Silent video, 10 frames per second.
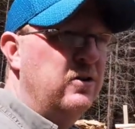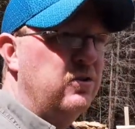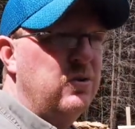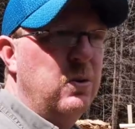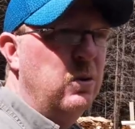
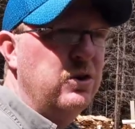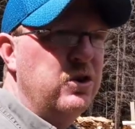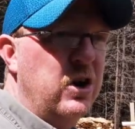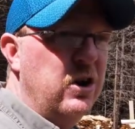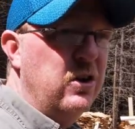just one
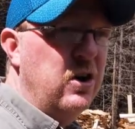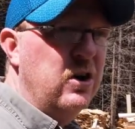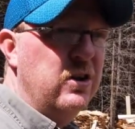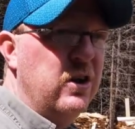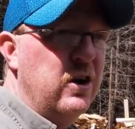cherry
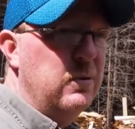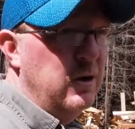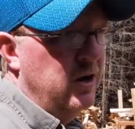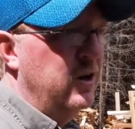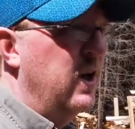log there,
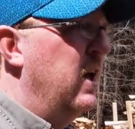but